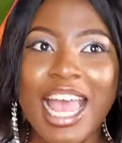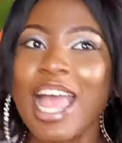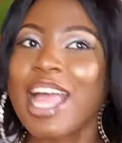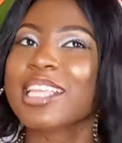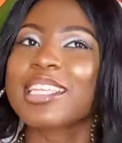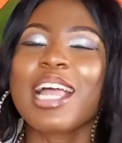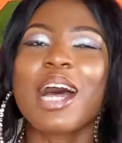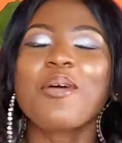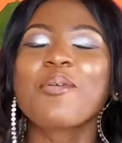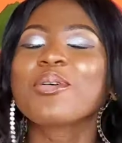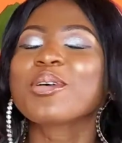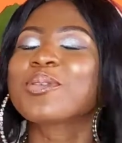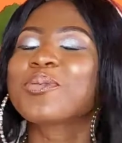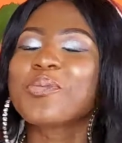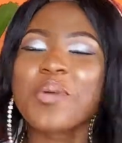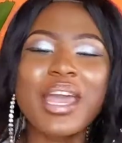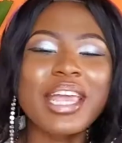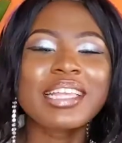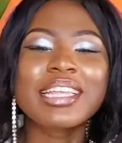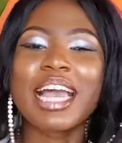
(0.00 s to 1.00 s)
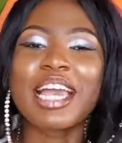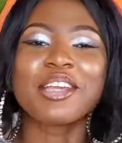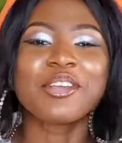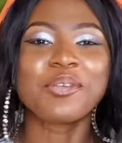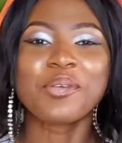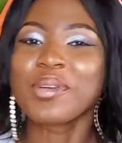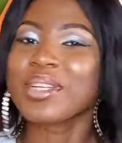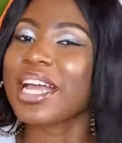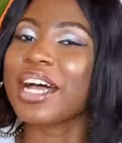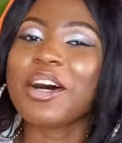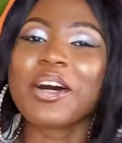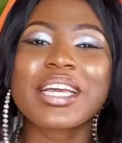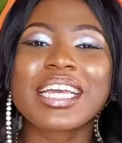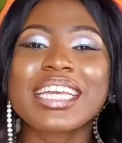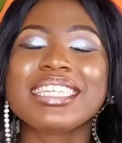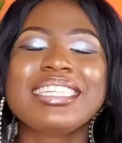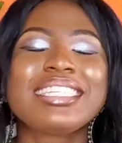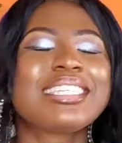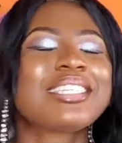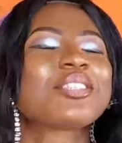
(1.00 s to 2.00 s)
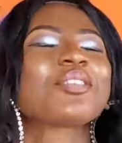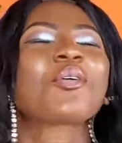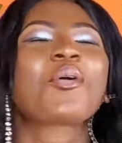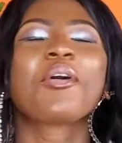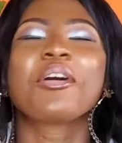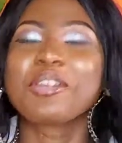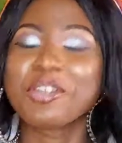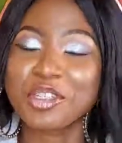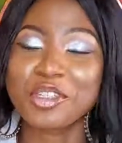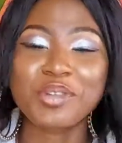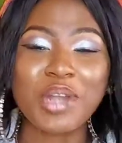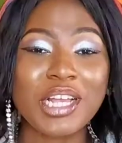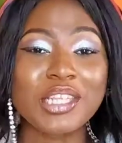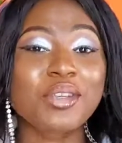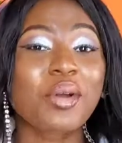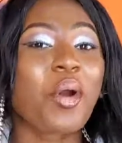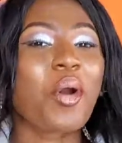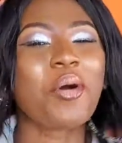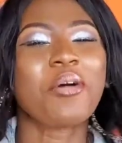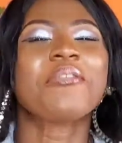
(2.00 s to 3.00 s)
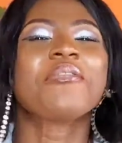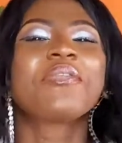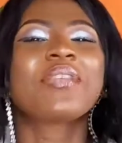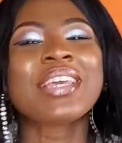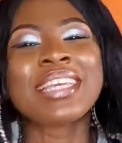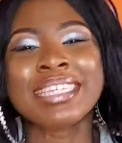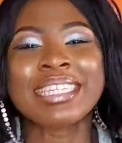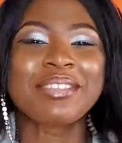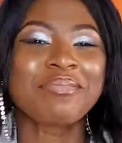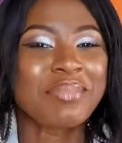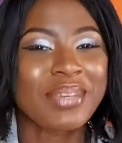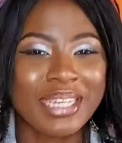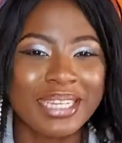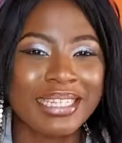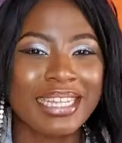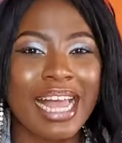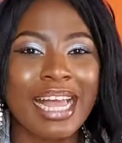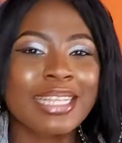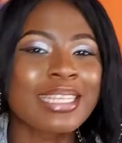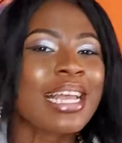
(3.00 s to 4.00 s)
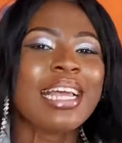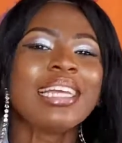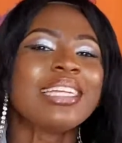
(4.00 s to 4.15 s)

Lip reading: That was when I knew that, okay, this is God just trying to convince me that